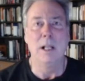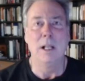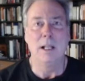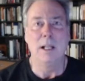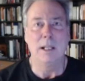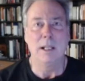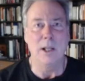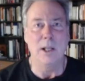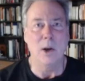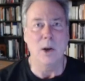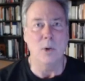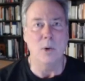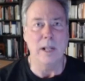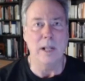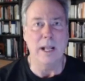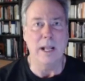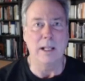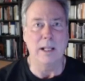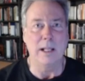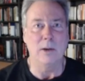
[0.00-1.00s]

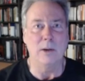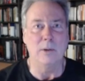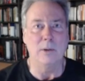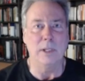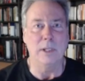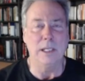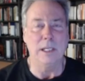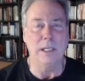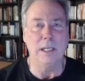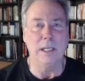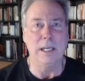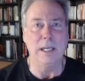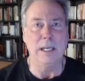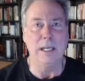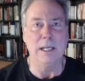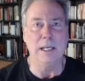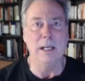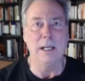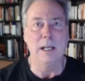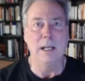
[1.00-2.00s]
load,
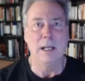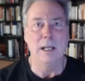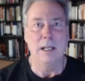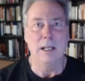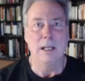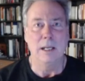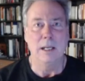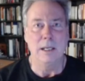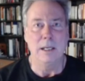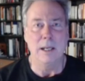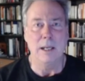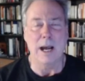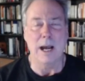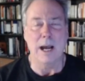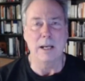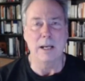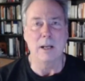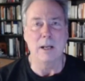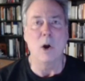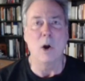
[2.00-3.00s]
L-O-D-E,
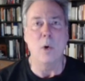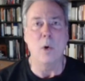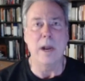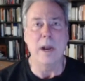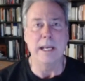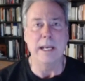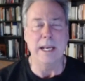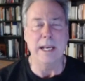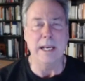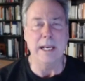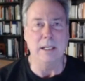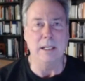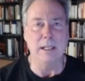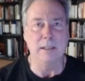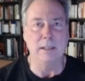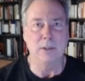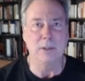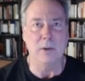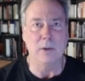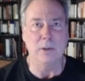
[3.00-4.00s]
dot O-N-E.
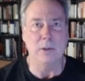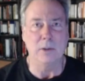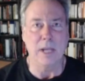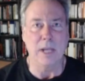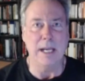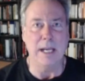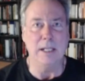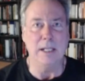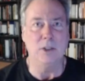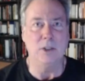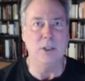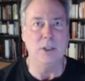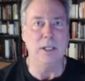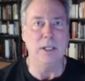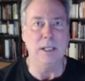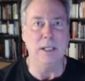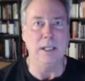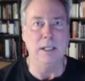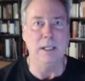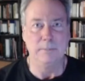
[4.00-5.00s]
So it's
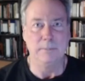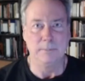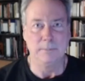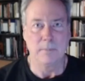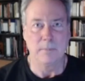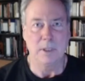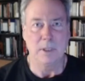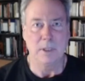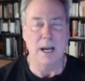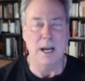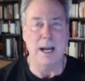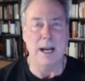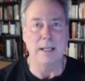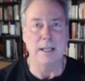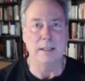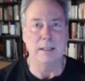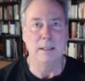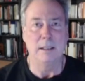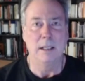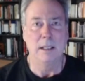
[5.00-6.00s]
ag
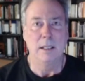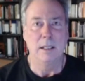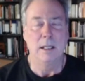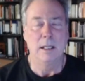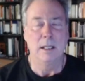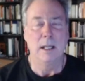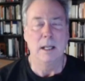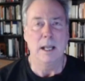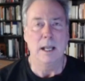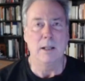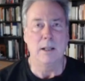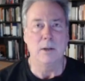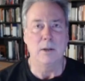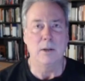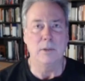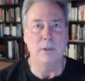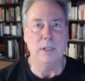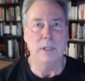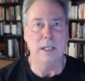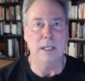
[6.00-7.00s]
dot
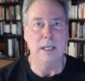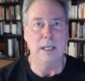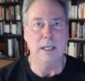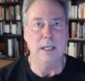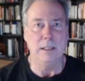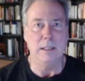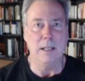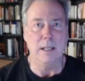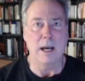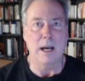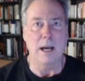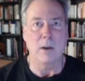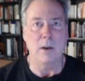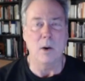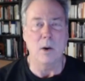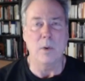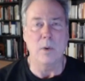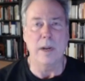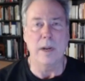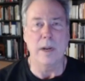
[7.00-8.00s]
L-O-D-E dot
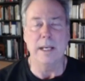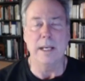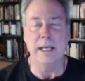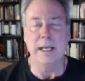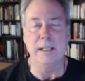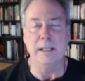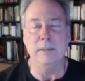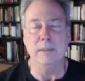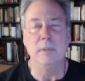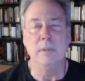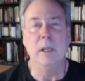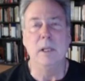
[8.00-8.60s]
O-N-E.